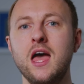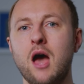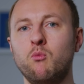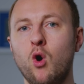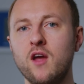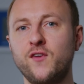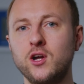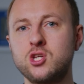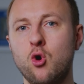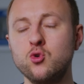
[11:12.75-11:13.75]
And what if I
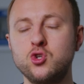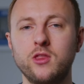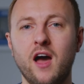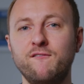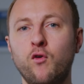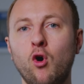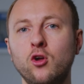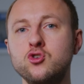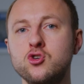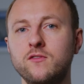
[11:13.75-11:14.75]
told you that
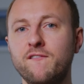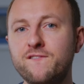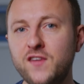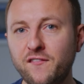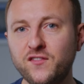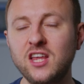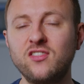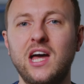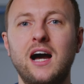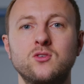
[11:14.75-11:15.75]

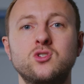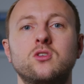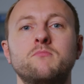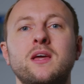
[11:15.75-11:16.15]
450,000